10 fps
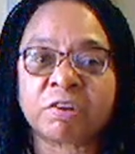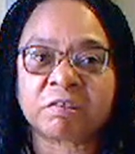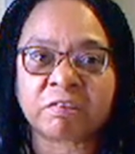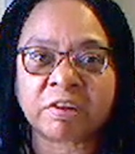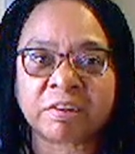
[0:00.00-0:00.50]

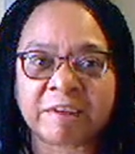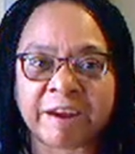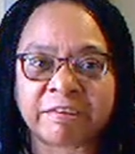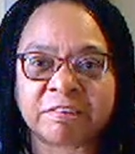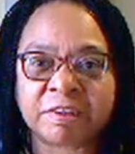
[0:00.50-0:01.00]

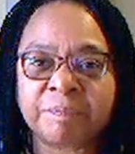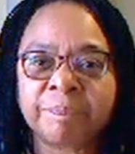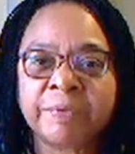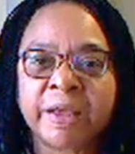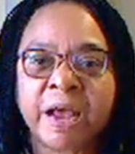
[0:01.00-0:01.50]
solidarity,
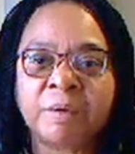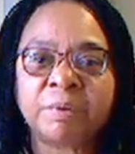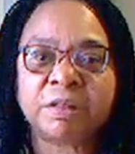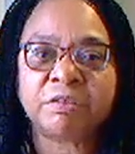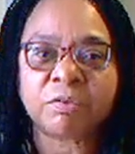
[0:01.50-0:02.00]
and
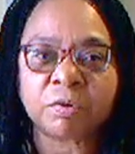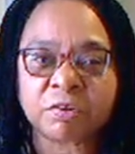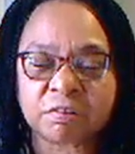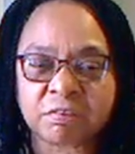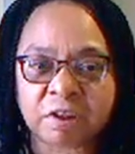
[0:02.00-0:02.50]
within
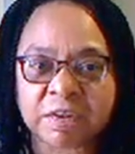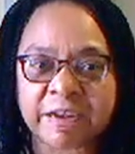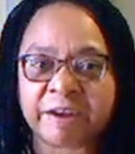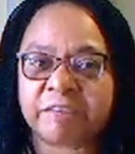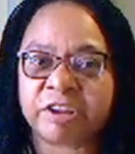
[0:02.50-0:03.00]
social
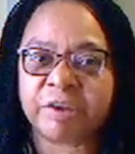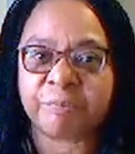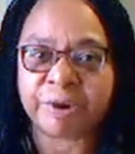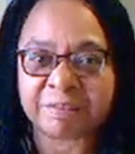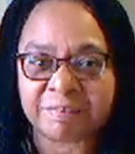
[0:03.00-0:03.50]
solidarity, he
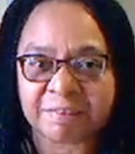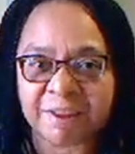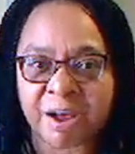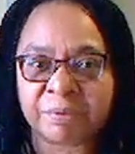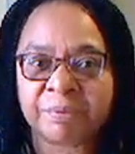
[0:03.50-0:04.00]
breaks it
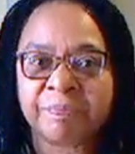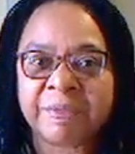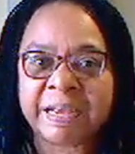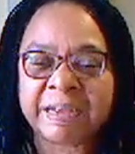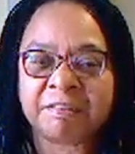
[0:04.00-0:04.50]
down
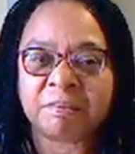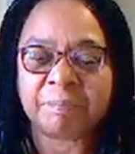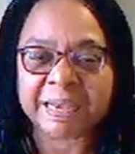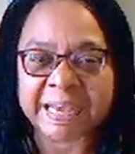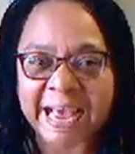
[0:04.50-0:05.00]
into
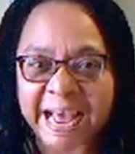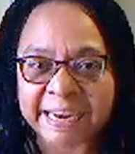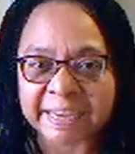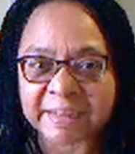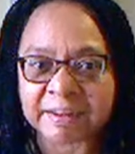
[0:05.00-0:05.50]

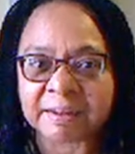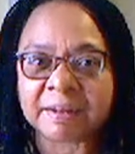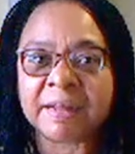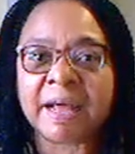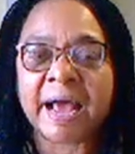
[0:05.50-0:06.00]

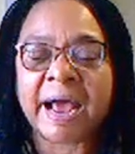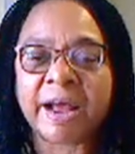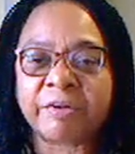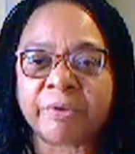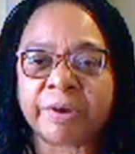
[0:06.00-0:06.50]
mechanical
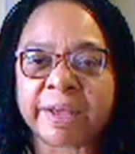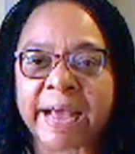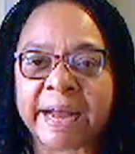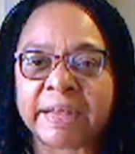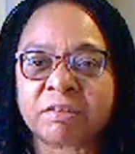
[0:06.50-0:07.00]
and
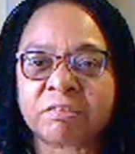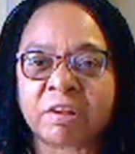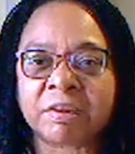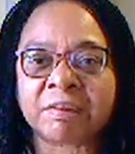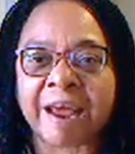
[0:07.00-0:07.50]
organic
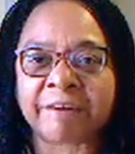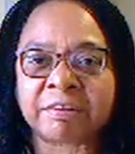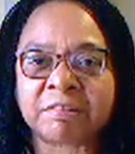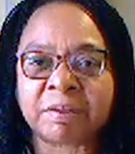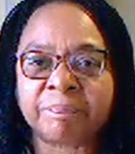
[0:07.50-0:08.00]

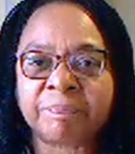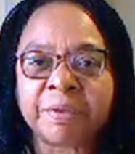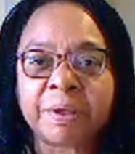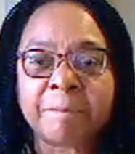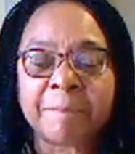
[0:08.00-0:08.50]
solidarity.
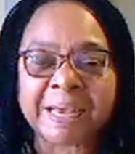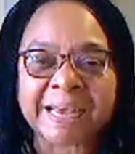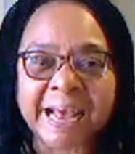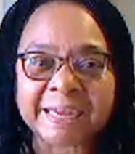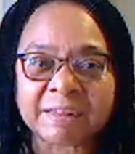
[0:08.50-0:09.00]

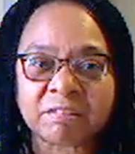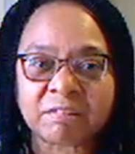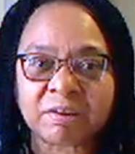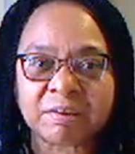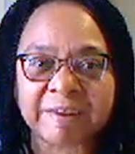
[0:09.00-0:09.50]
Mechanical
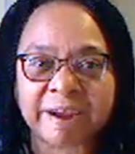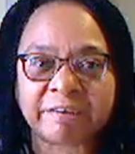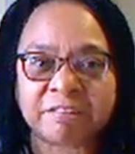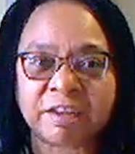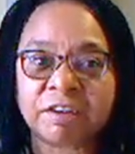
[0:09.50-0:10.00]

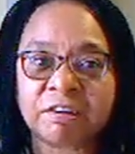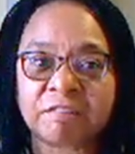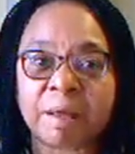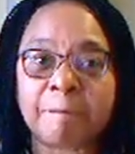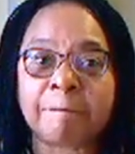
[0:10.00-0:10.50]
solidarity
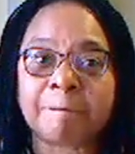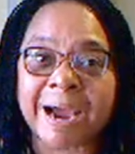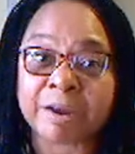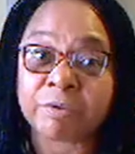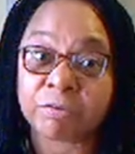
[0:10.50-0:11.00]
looks at
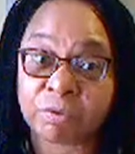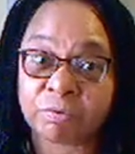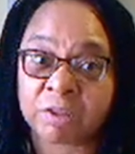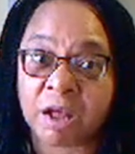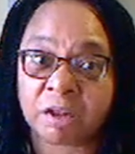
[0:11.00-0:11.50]

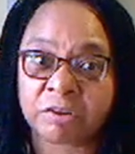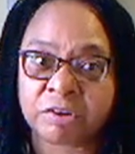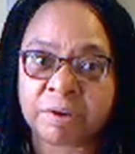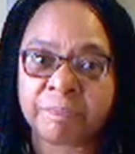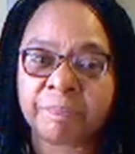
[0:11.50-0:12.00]

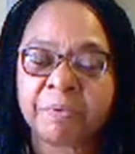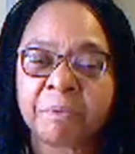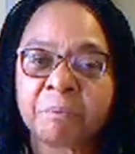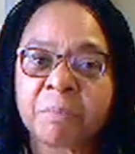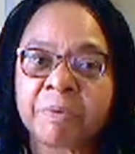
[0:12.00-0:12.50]
microsociology,
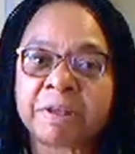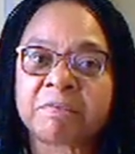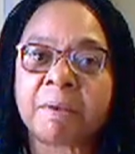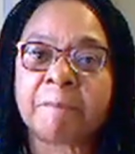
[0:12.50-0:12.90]
whereas